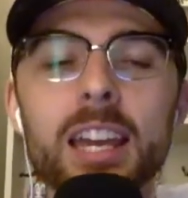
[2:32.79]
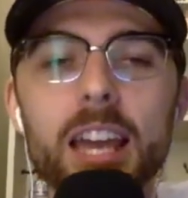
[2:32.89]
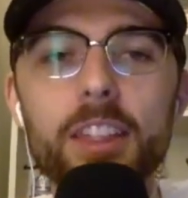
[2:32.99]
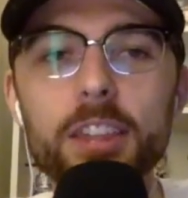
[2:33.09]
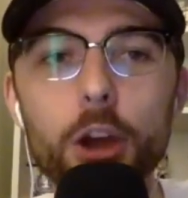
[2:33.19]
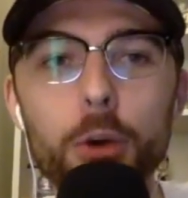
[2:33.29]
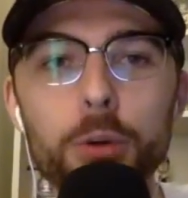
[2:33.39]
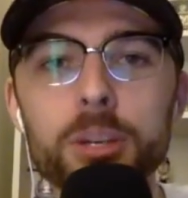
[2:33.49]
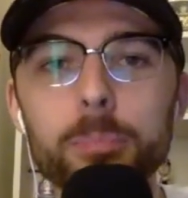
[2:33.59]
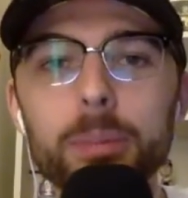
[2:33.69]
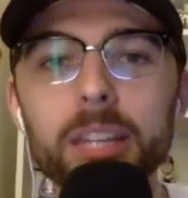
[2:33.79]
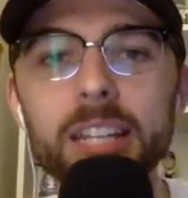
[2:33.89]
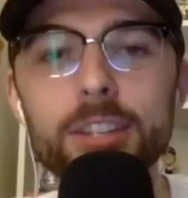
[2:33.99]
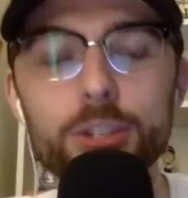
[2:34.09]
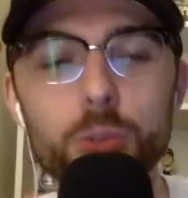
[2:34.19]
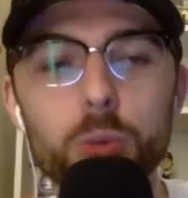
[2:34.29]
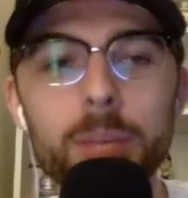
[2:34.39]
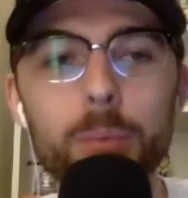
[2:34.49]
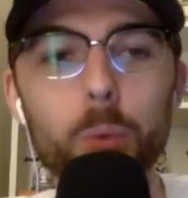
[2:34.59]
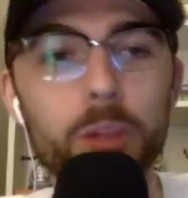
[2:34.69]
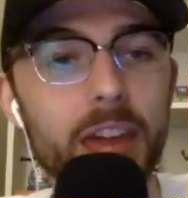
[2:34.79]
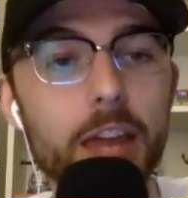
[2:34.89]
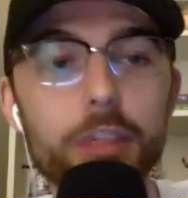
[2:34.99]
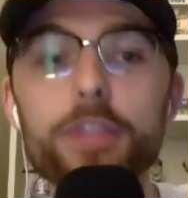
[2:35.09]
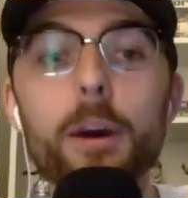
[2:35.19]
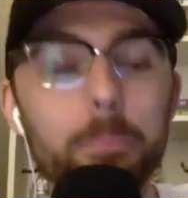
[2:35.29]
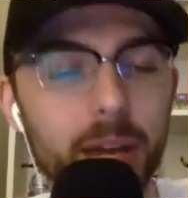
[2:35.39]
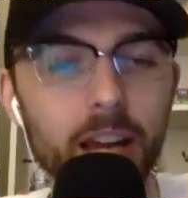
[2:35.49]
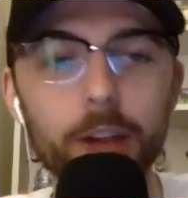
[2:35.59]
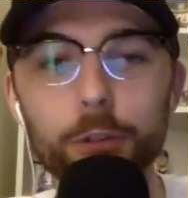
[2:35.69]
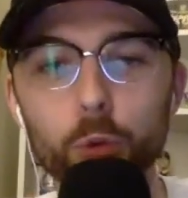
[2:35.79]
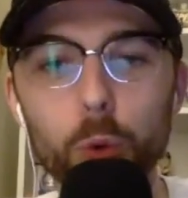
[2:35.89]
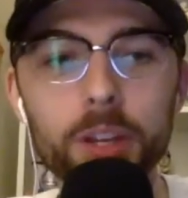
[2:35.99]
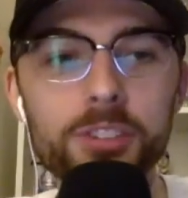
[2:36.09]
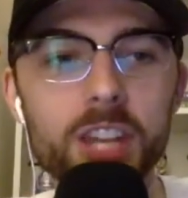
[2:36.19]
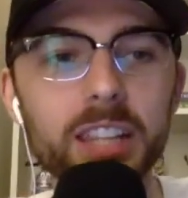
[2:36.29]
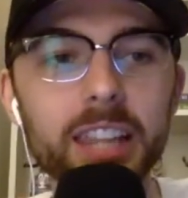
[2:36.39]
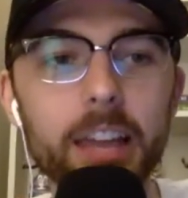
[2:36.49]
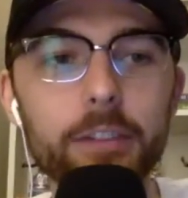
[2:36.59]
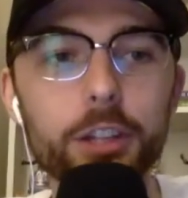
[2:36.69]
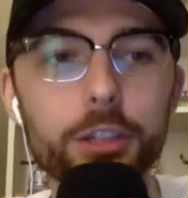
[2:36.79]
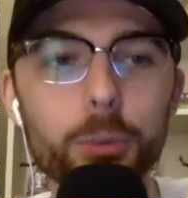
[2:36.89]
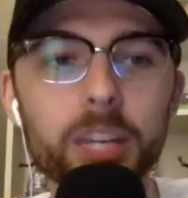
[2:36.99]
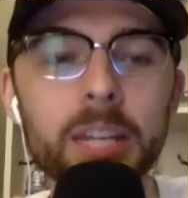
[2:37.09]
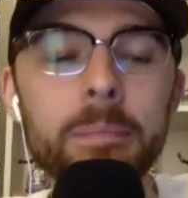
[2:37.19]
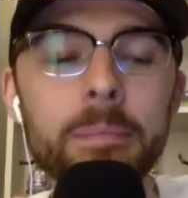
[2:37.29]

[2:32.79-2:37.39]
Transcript: And then the O's completed the sweep with a thumping of the Royals 11 to three